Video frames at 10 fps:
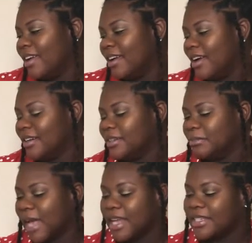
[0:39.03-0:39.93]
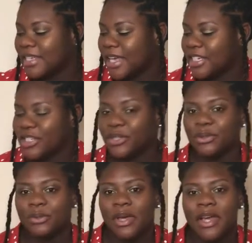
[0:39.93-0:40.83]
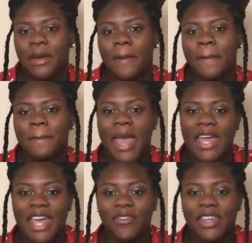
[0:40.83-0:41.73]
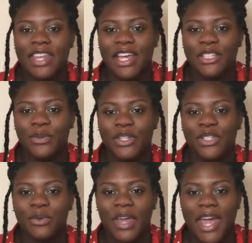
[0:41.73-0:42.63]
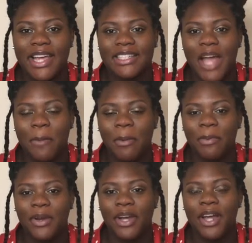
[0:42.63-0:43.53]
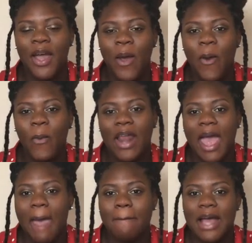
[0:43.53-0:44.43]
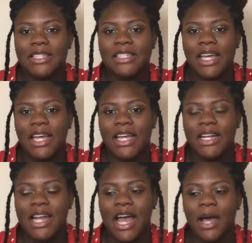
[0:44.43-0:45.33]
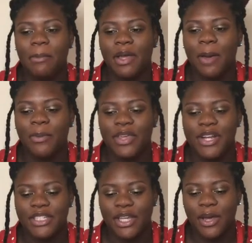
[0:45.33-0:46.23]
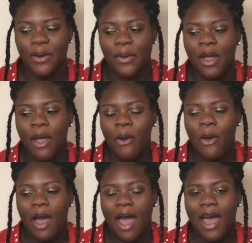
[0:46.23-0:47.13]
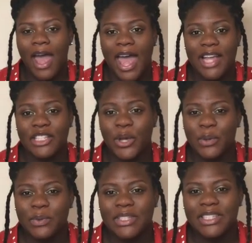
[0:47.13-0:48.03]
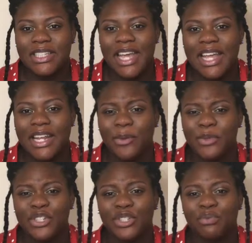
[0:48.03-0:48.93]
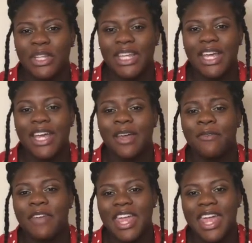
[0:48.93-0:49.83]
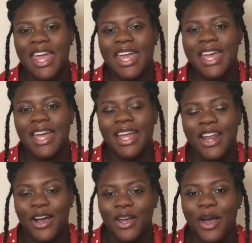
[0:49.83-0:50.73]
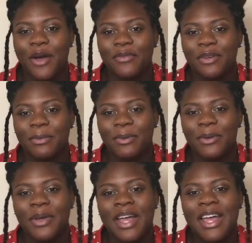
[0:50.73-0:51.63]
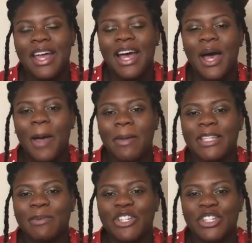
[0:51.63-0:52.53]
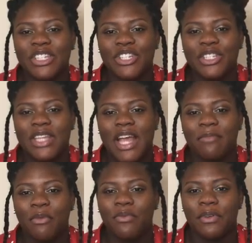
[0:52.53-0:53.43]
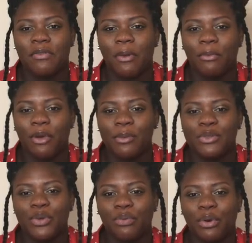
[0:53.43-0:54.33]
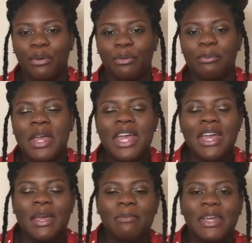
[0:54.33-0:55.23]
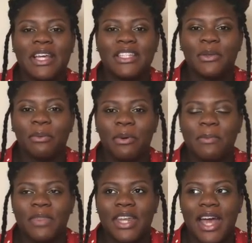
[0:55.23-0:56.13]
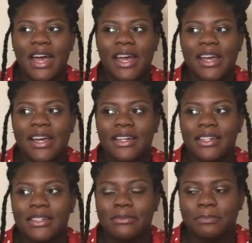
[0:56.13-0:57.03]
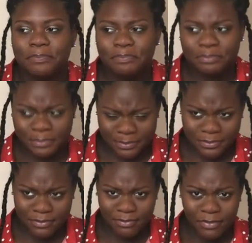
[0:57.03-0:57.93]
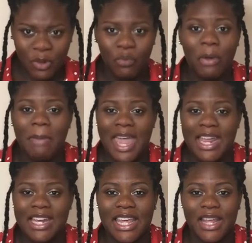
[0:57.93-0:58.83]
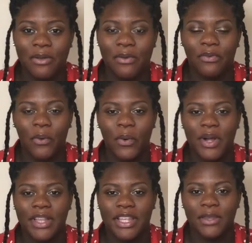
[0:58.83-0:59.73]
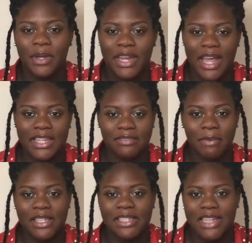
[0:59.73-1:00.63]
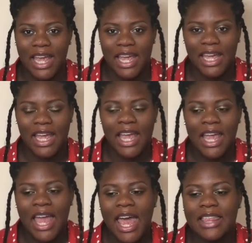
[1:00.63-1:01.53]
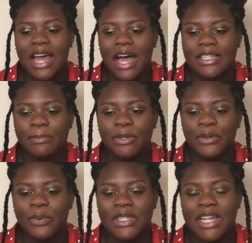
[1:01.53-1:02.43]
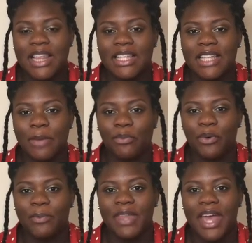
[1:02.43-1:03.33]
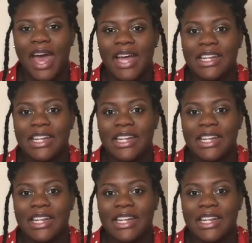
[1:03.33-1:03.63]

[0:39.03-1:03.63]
I decided to pack everything into a suitcase. I remember when I had my son a couple years ago, I had totes and it was just really inconvenient and uncomfortable, especially just kind of moving from room to room, because the room that I remained in for the 3 days of my stay at the hospital was not the same room that I